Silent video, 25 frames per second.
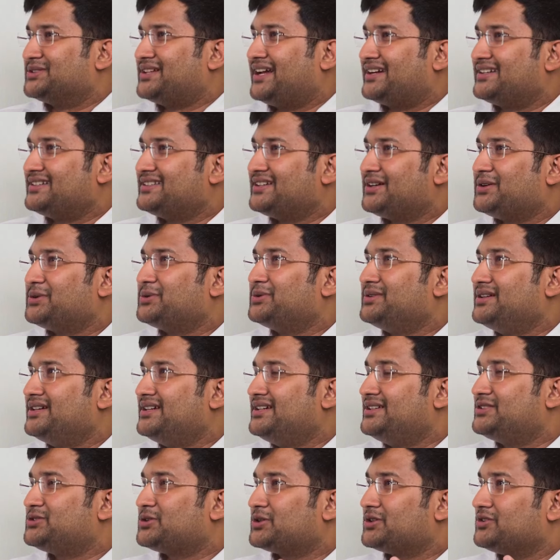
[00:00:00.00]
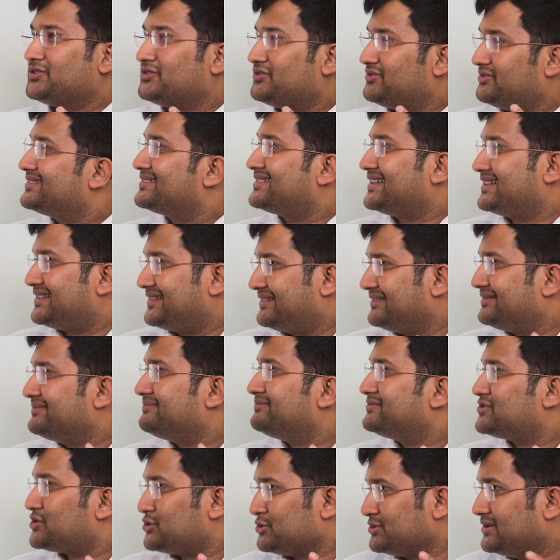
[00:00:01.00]
that is how we sort of said,
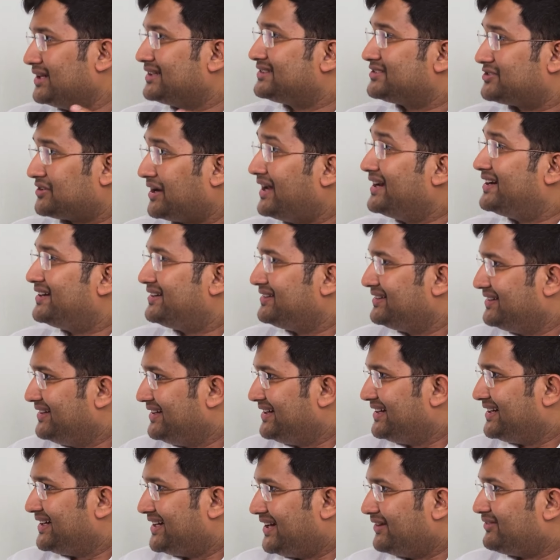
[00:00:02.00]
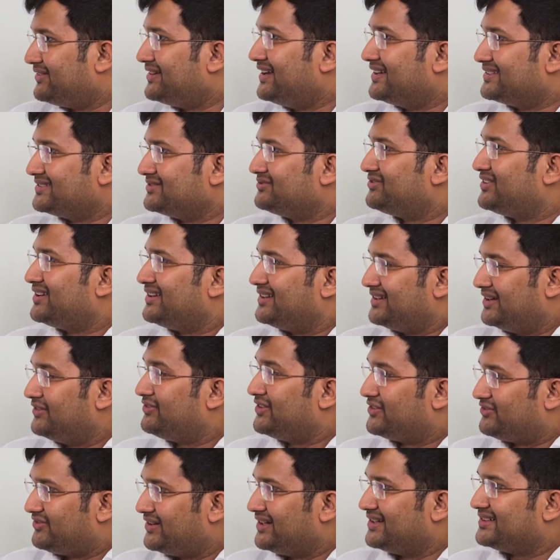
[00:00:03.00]
chalo, let's try it. If
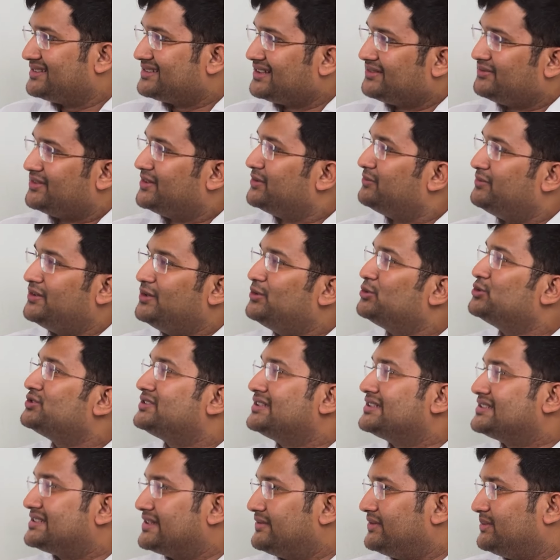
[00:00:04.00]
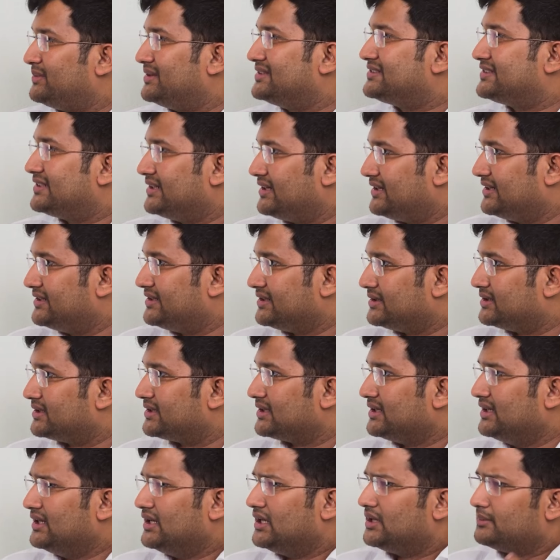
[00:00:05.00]
it fails, then we lose 6, 7 months a year.
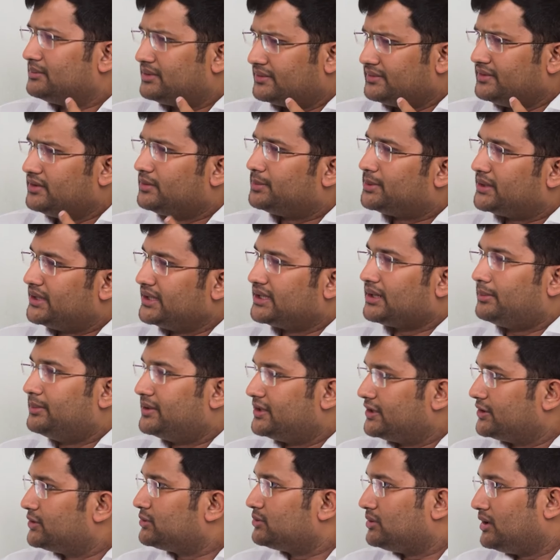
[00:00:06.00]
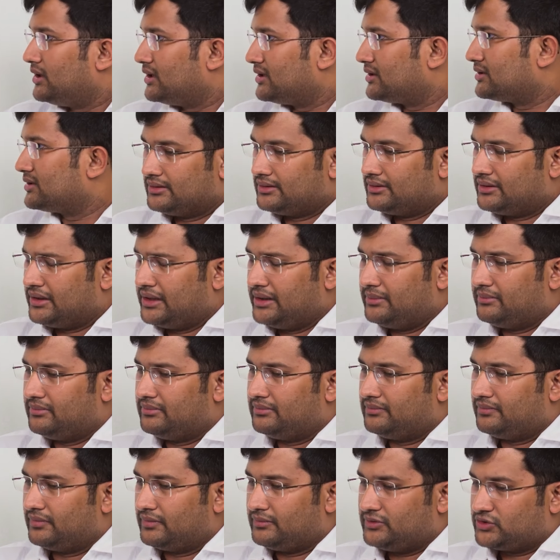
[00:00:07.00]
But we were pretty committed to our
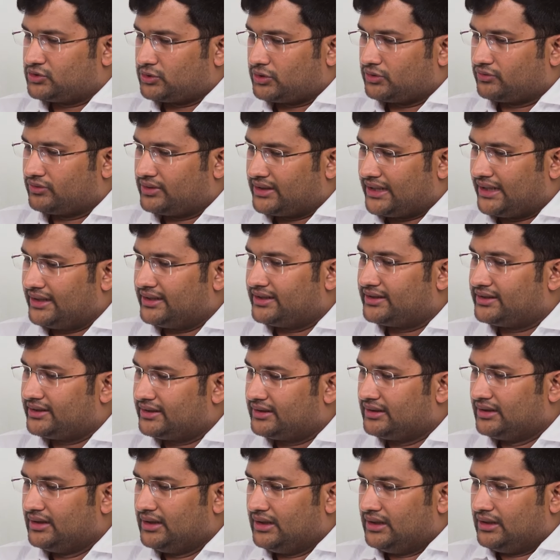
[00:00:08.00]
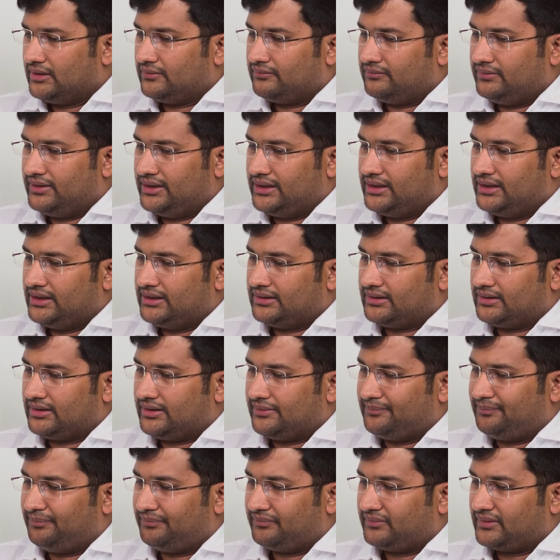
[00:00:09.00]
dream. We sort of grinded it. We
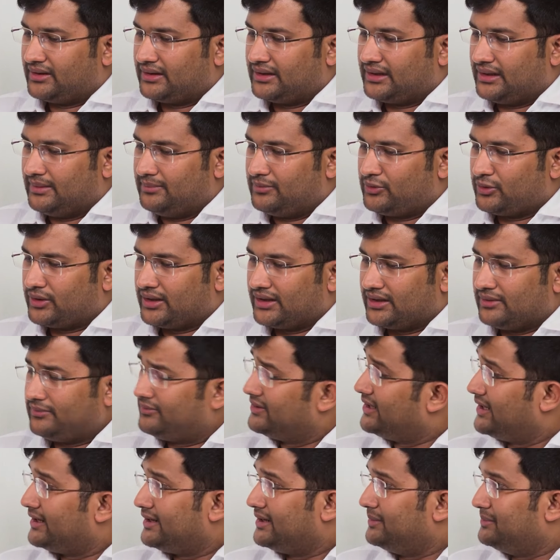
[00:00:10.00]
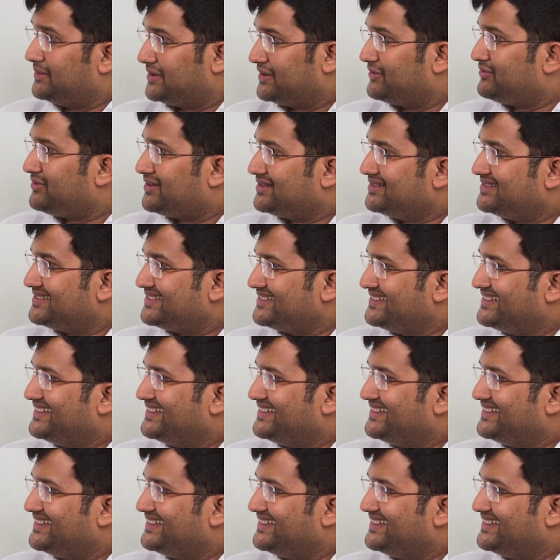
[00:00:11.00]
came together. We had limited funds.